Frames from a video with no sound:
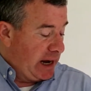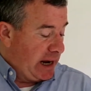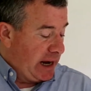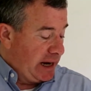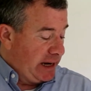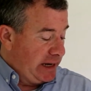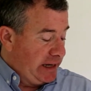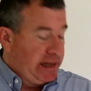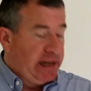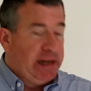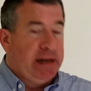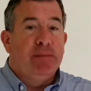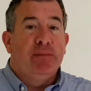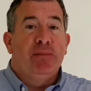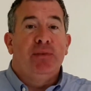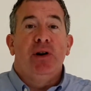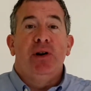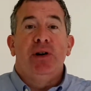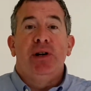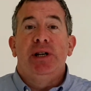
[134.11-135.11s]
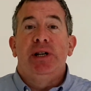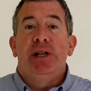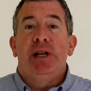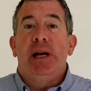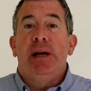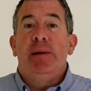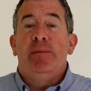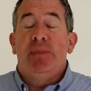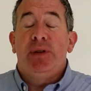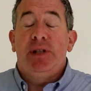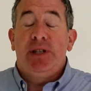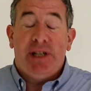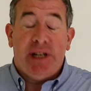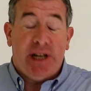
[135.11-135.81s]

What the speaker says: ideate, prototype,